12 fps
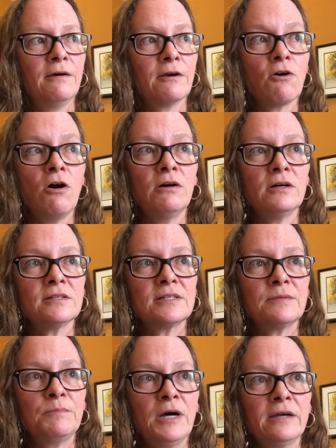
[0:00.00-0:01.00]

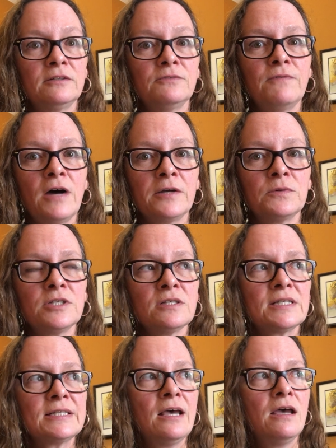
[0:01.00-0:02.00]
caused by the
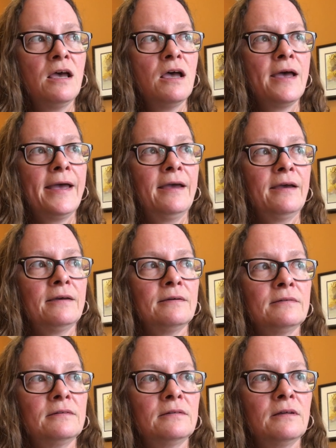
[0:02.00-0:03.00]
virus,
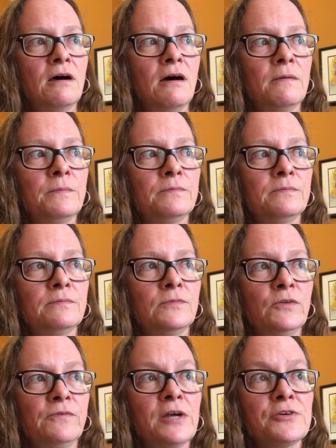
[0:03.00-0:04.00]
and
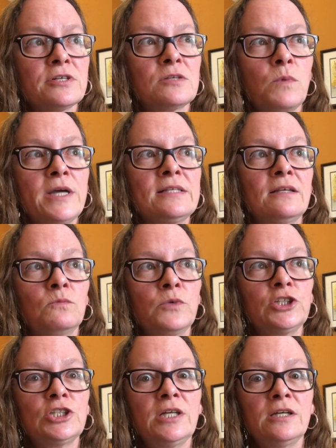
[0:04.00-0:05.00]
the various ways in
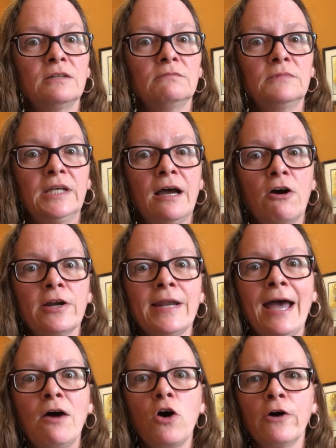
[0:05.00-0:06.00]
which they are
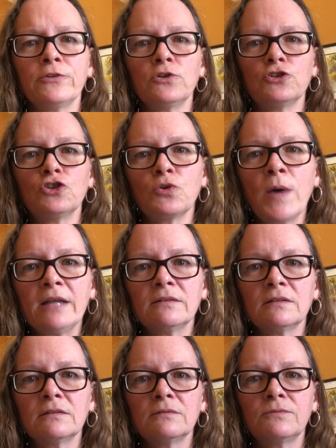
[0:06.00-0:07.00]
now under
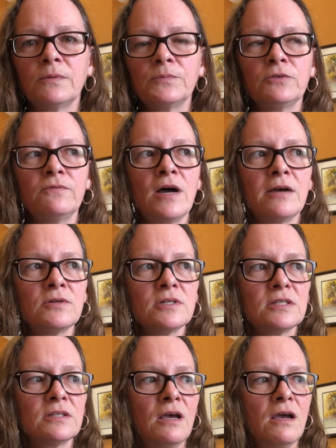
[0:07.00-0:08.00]
threat from the
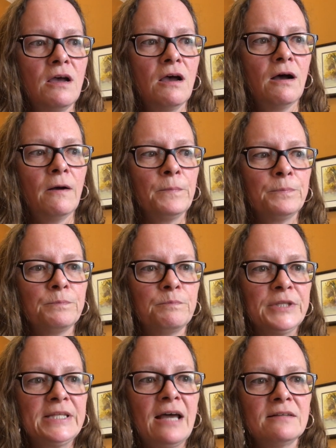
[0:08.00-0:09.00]
virus.
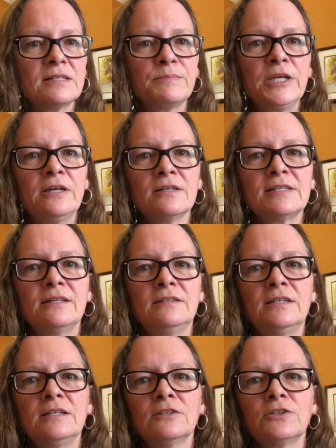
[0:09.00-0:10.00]
But that is because they
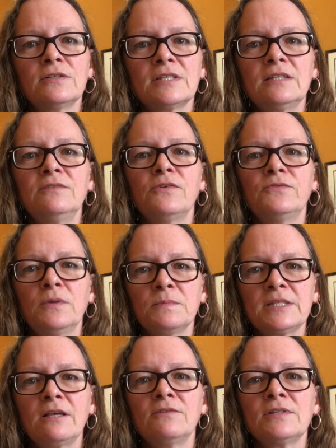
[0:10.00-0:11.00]
didn't conceive of
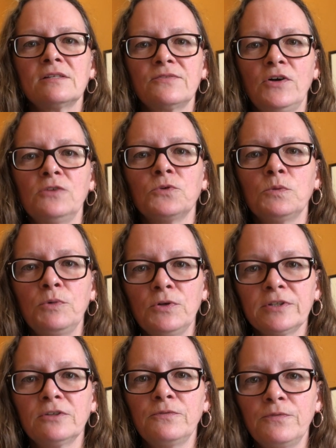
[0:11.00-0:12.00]
themselves as vulnerable
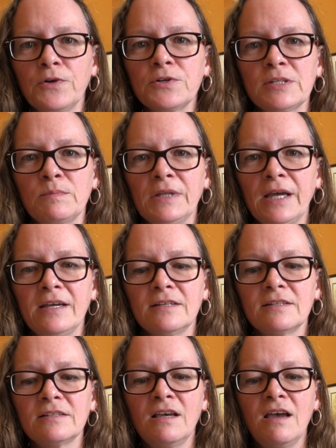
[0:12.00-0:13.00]
in the first
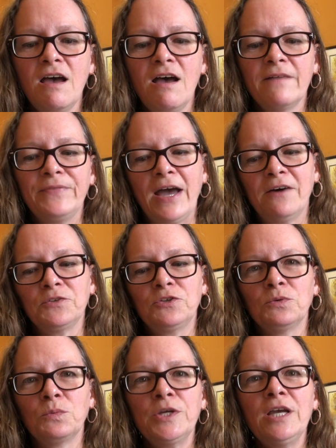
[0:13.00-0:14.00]
place. Now,
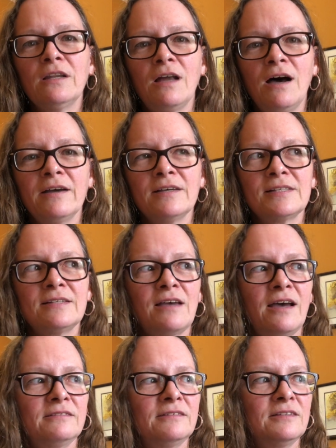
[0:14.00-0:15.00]
to realize
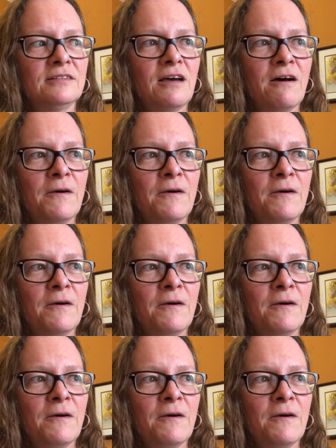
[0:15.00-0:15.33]
that